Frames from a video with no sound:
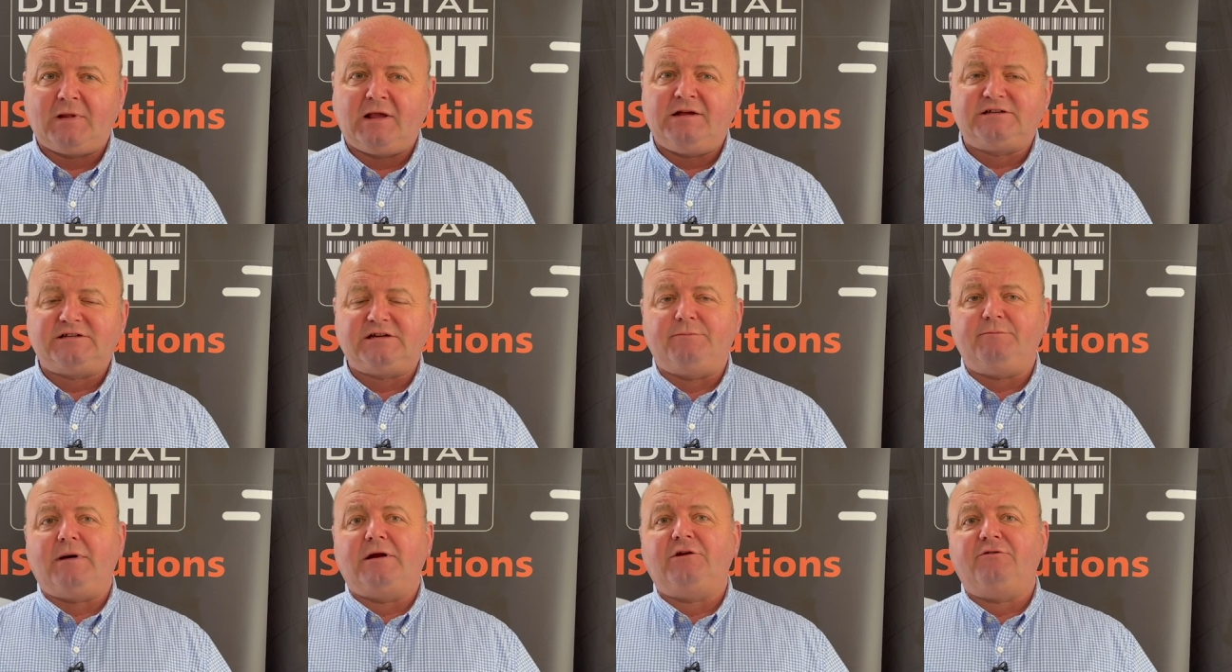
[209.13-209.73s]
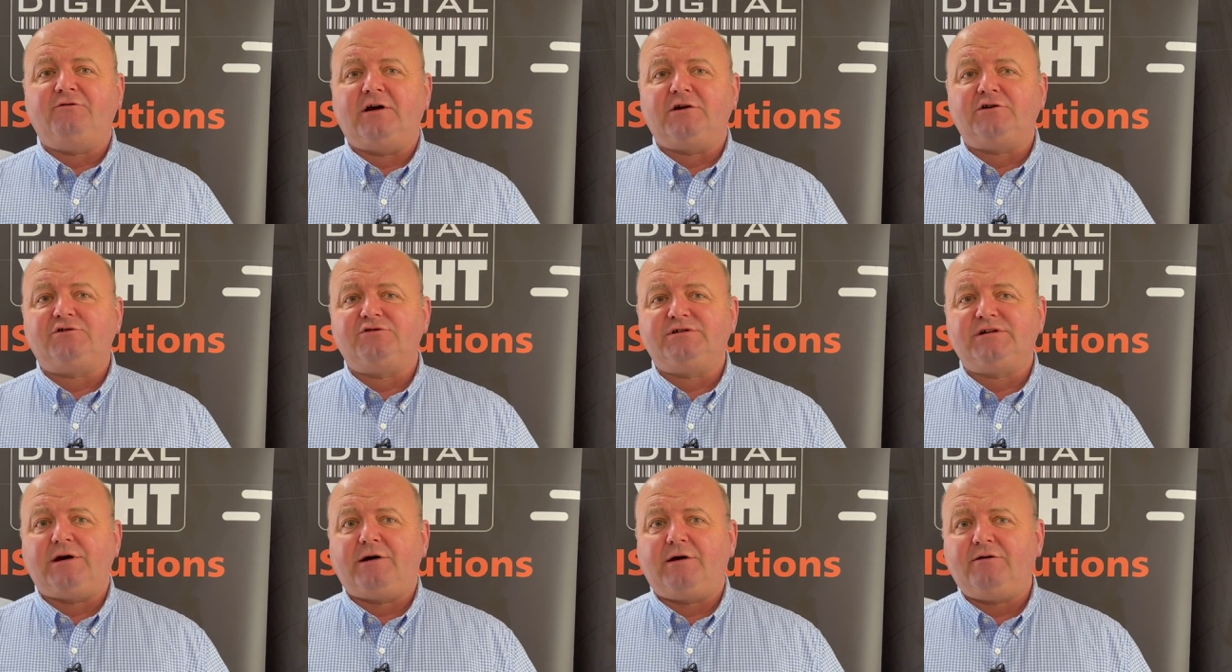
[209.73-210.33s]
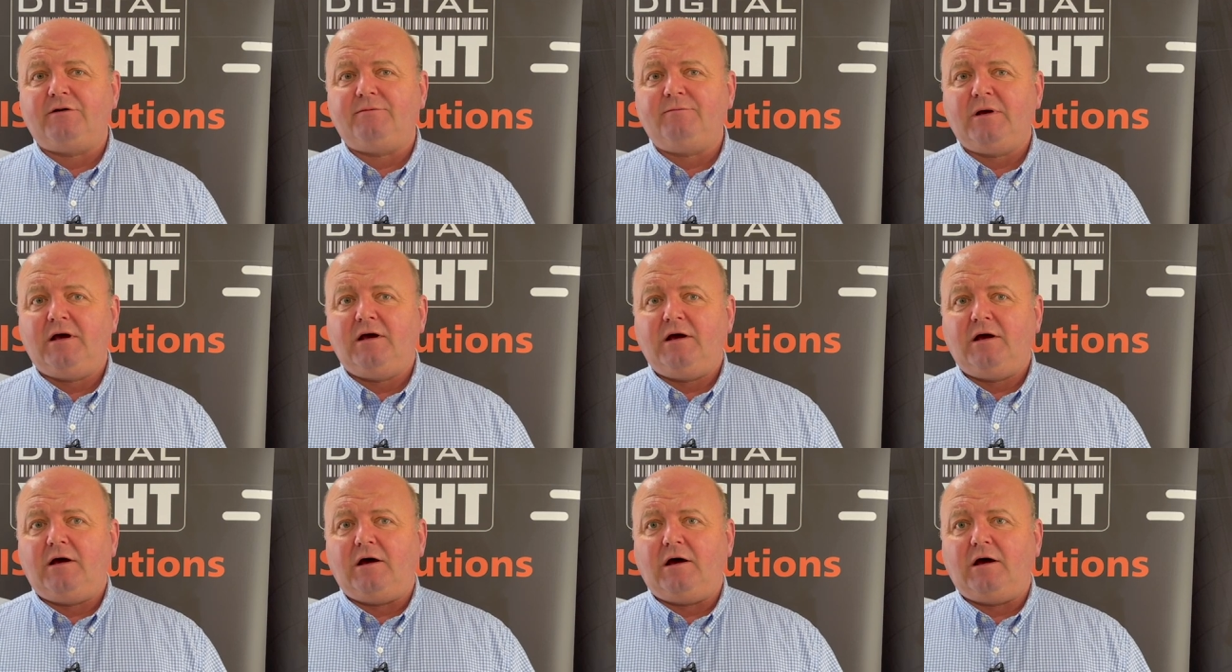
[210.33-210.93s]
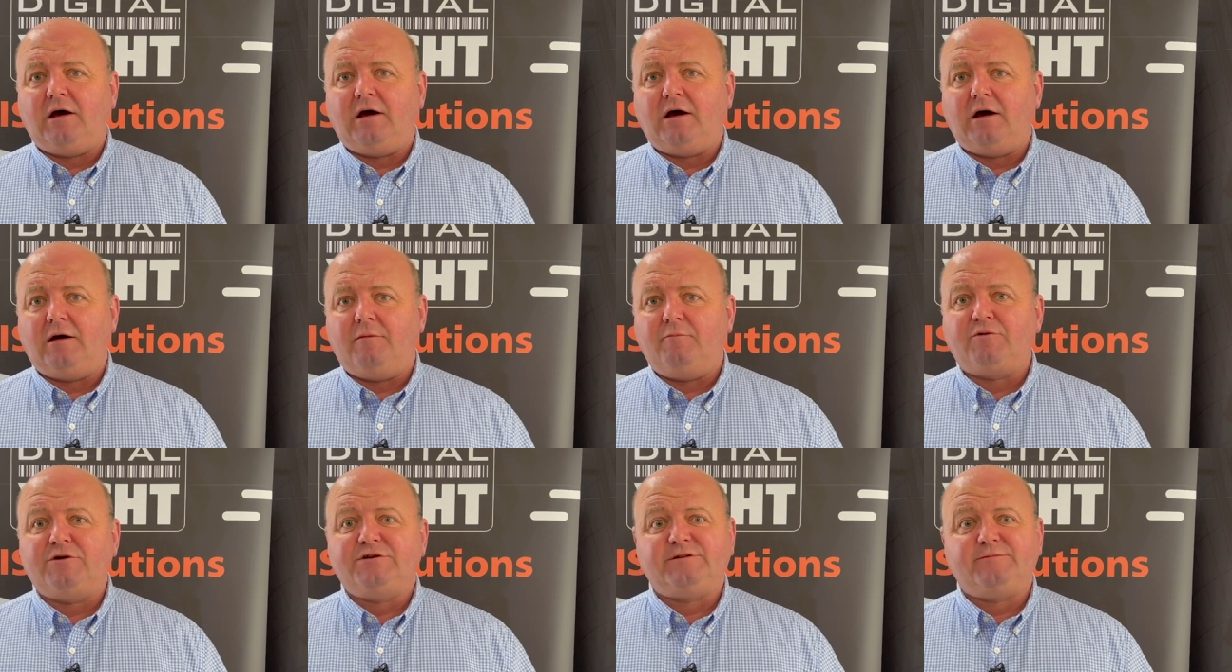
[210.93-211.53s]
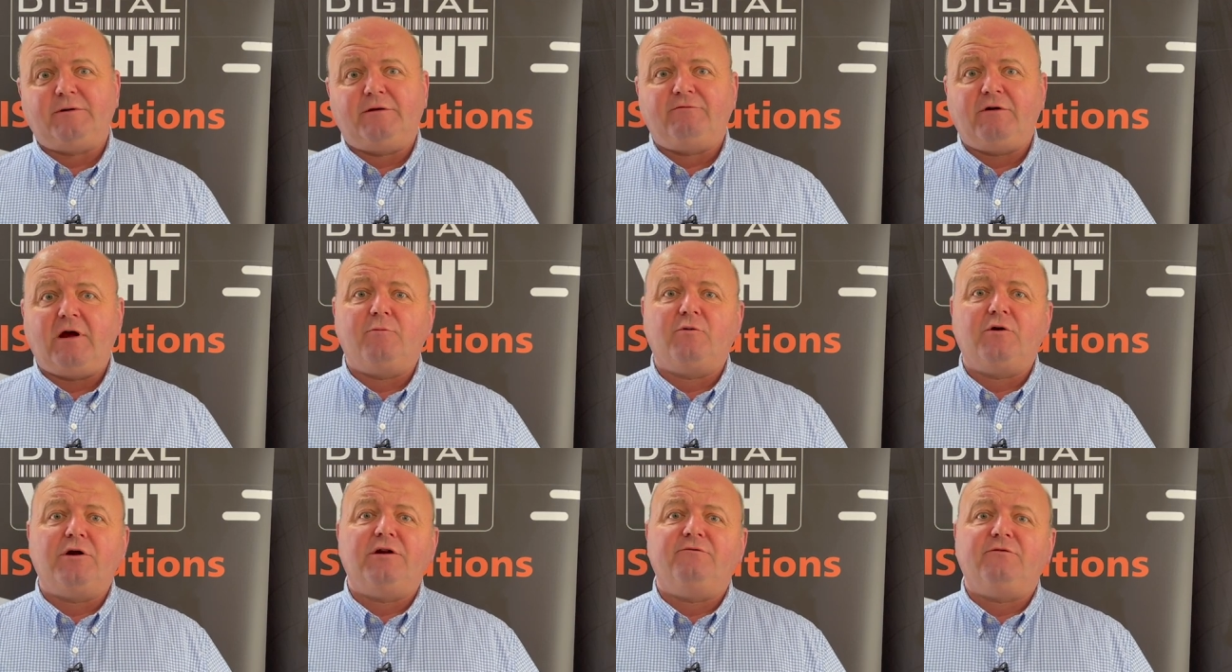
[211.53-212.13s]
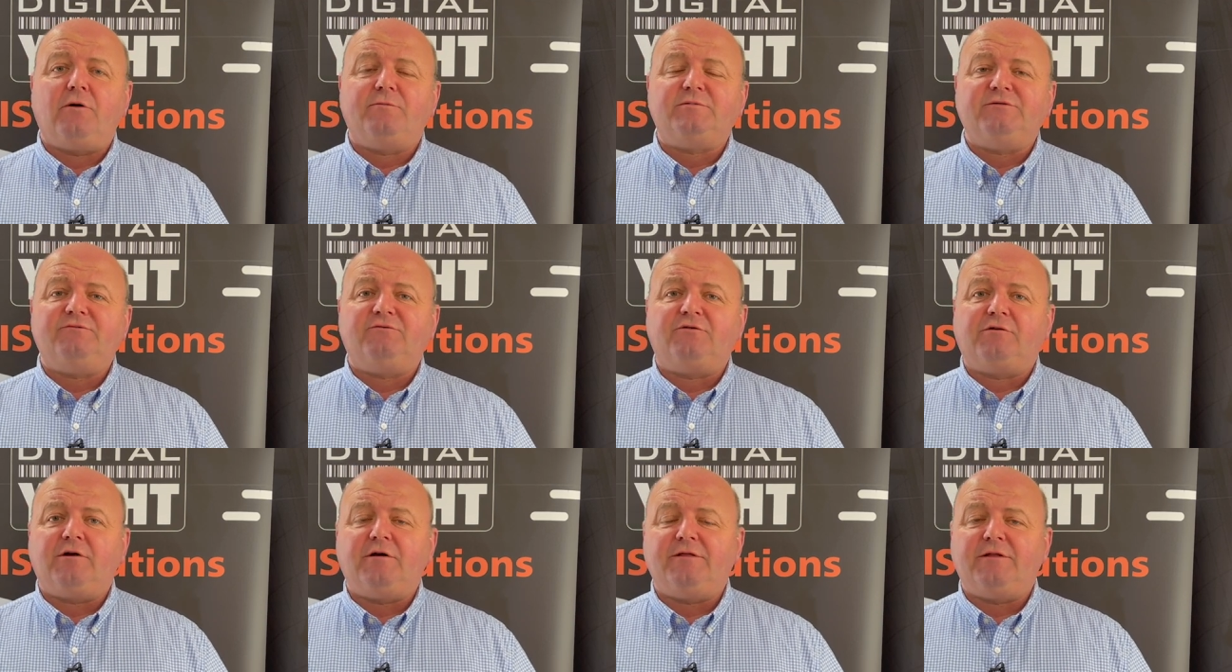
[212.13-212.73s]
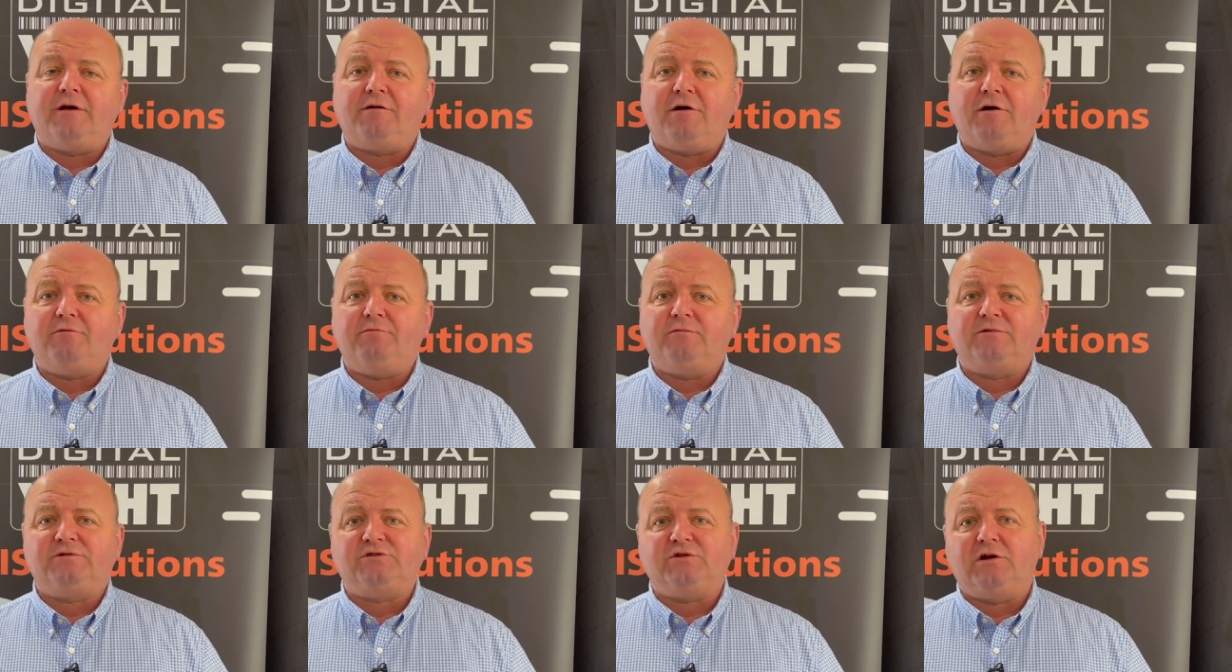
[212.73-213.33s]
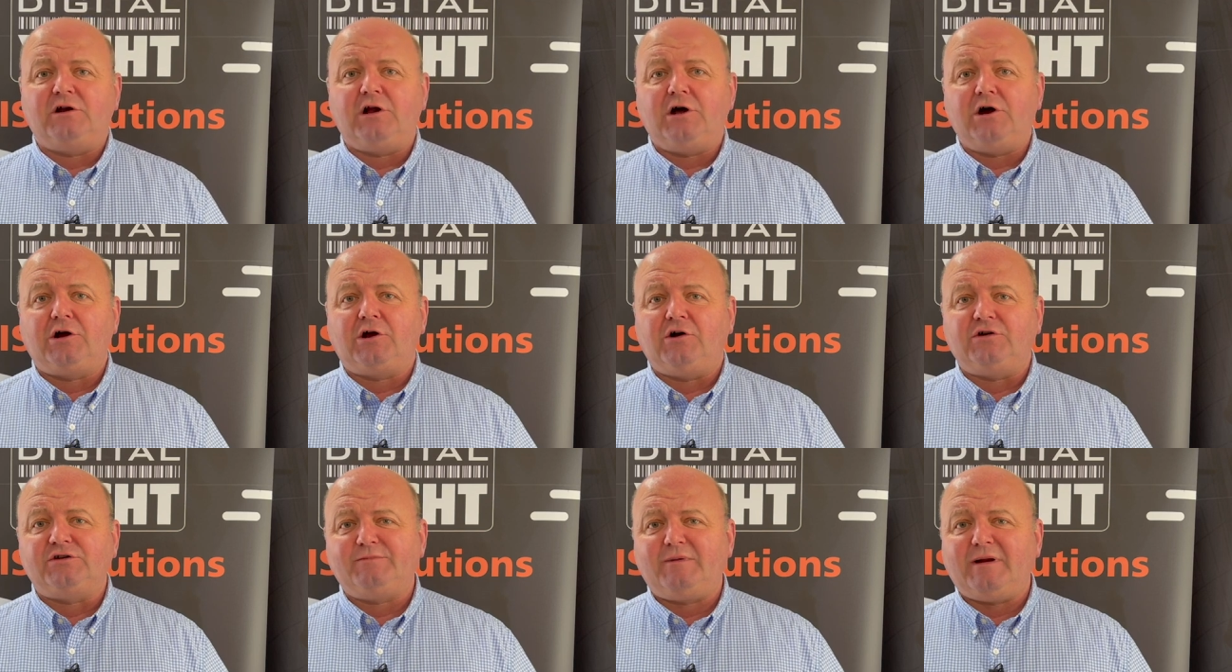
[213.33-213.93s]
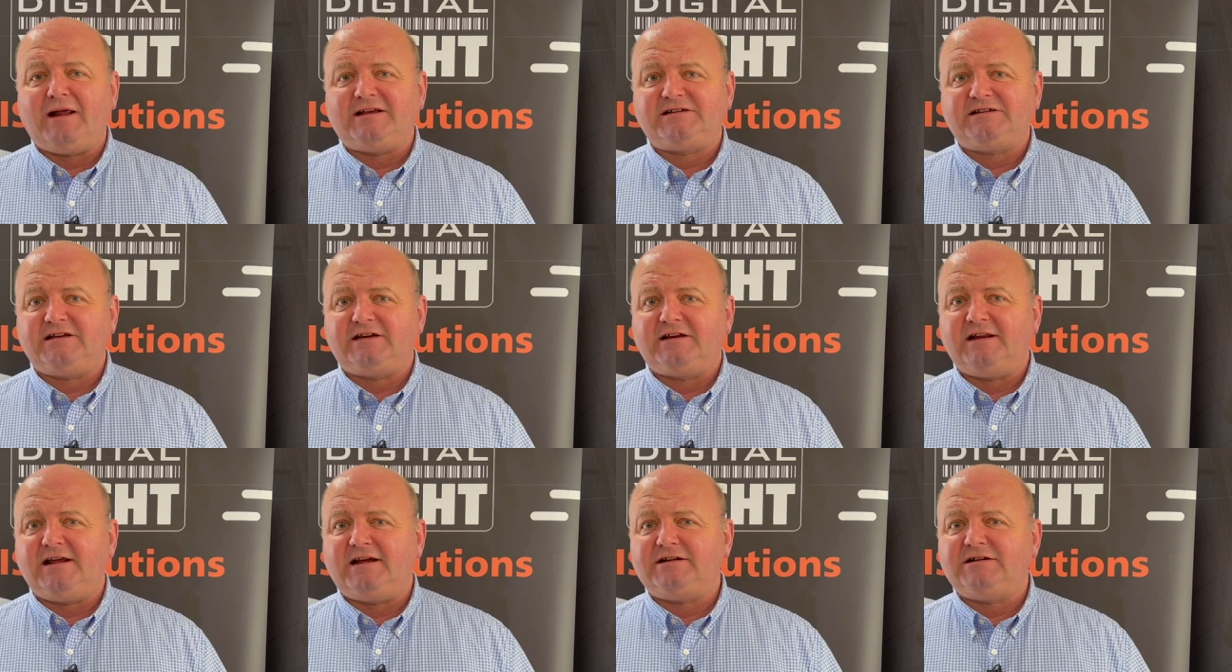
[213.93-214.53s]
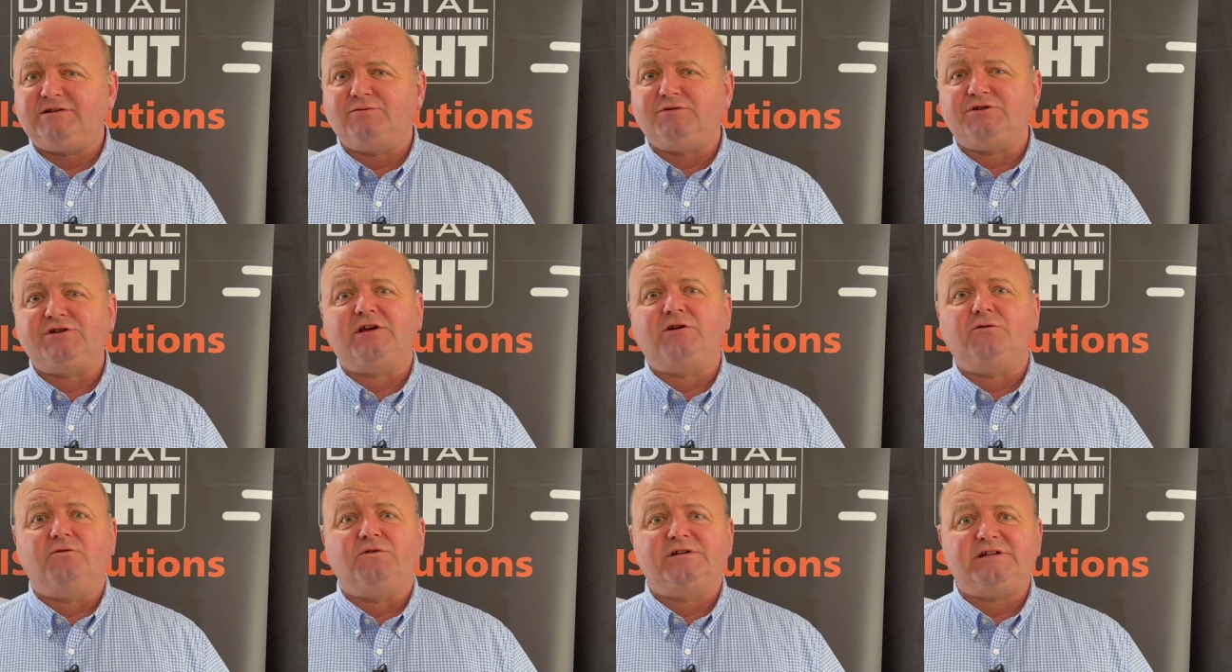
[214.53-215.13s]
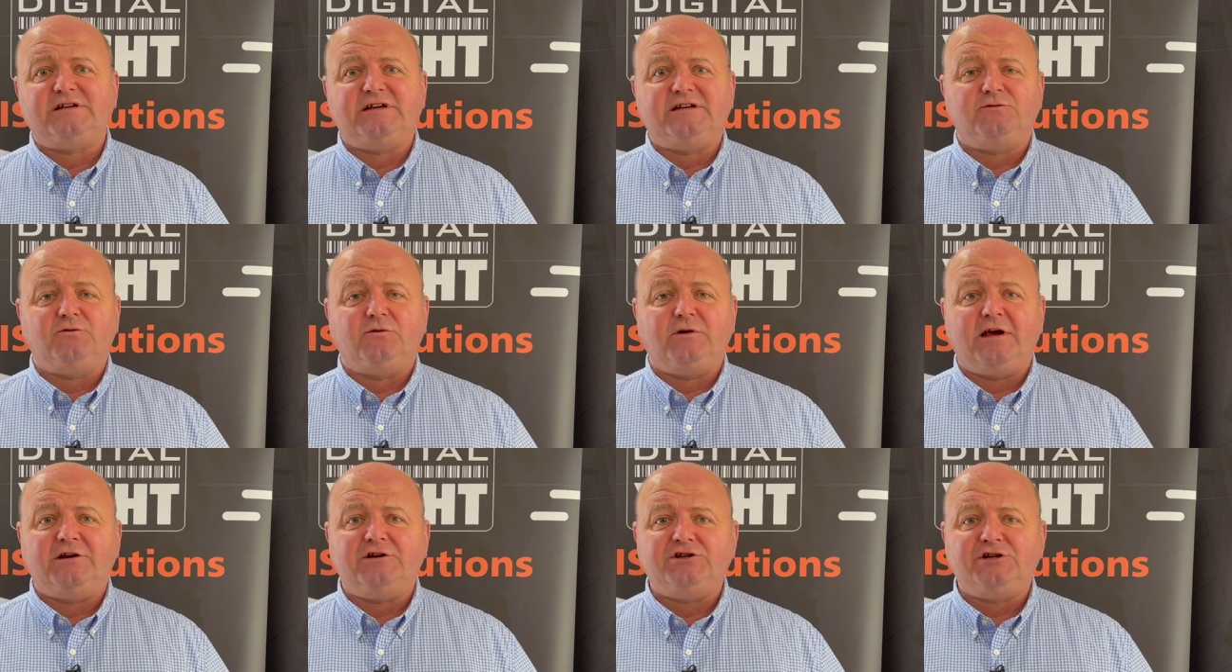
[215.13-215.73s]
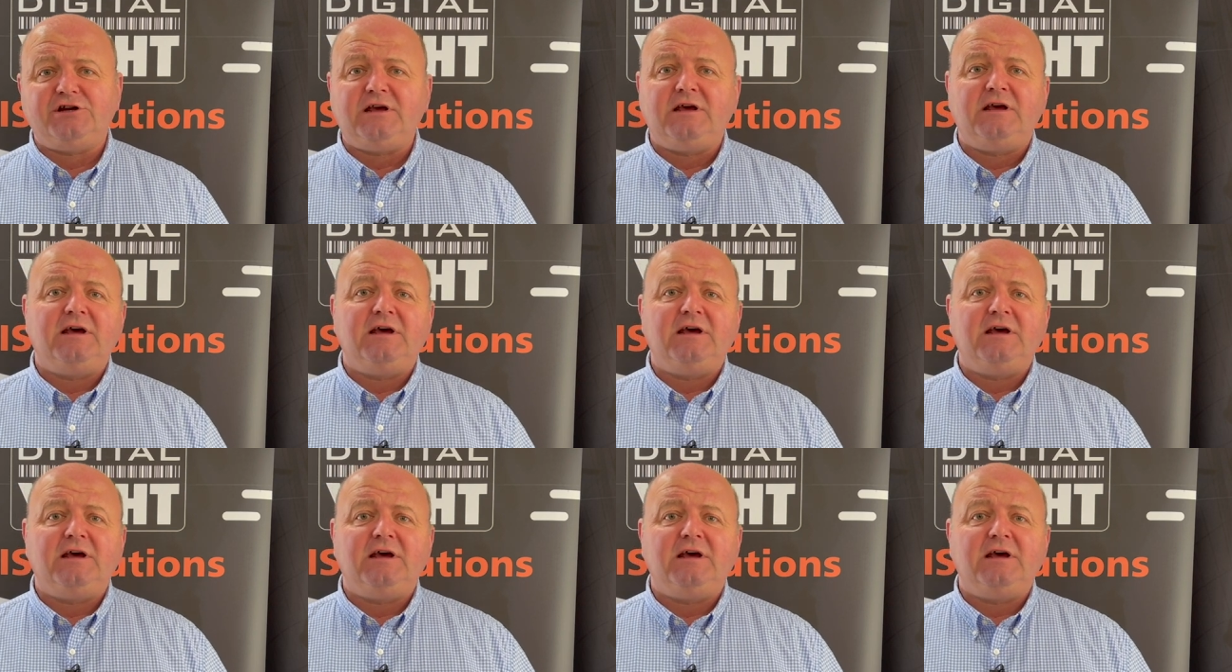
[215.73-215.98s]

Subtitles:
Some manufacturers, however, principally Raymarine, have opted for their own sort of lower cost plastic connectors, which they call C-Torque NG.